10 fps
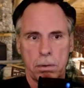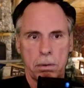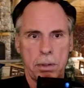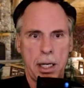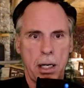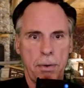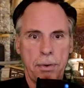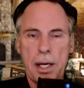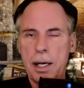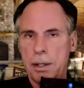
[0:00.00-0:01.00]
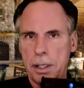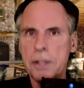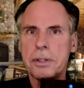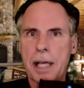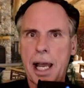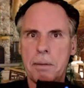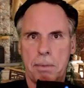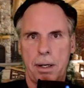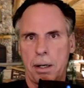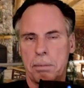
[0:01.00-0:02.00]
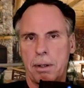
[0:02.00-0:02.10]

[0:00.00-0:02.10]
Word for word: Well, then this came up.